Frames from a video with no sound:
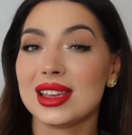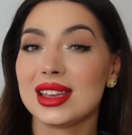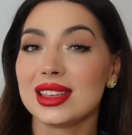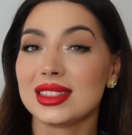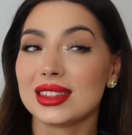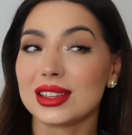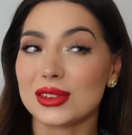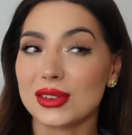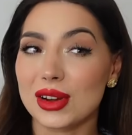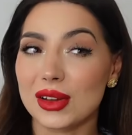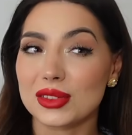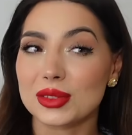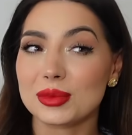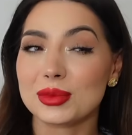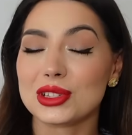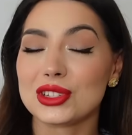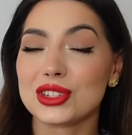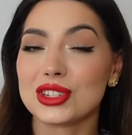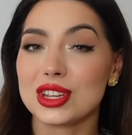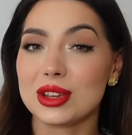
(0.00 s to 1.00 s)
the
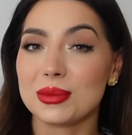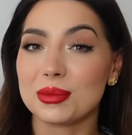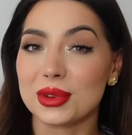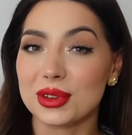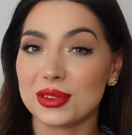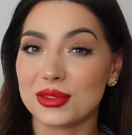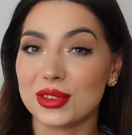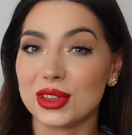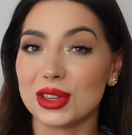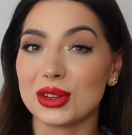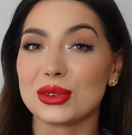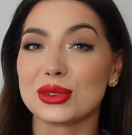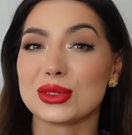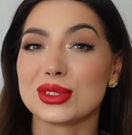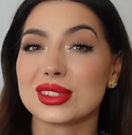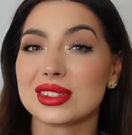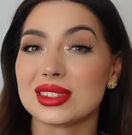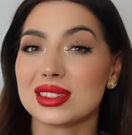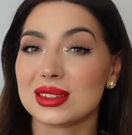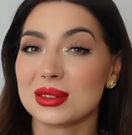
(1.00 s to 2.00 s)
craftsmanship
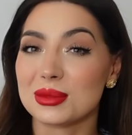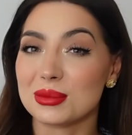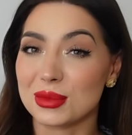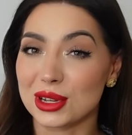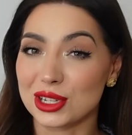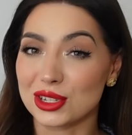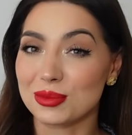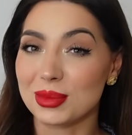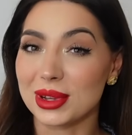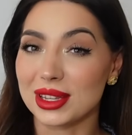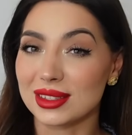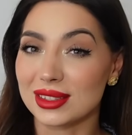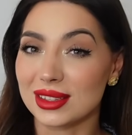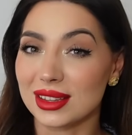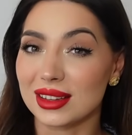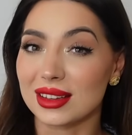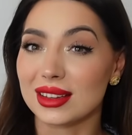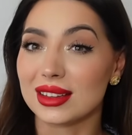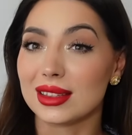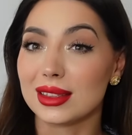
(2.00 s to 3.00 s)
feels much
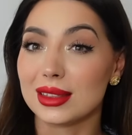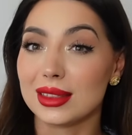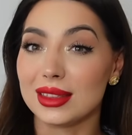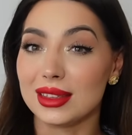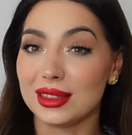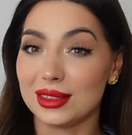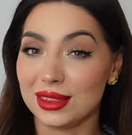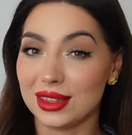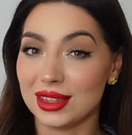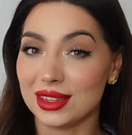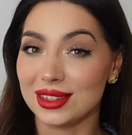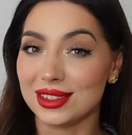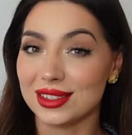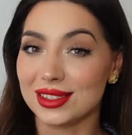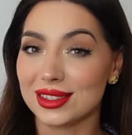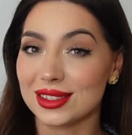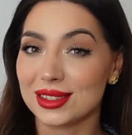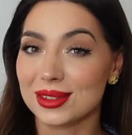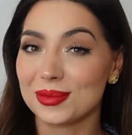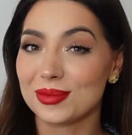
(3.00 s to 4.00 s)
better than
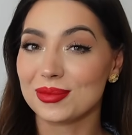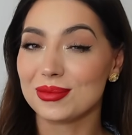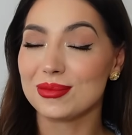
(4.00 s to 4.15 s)
these.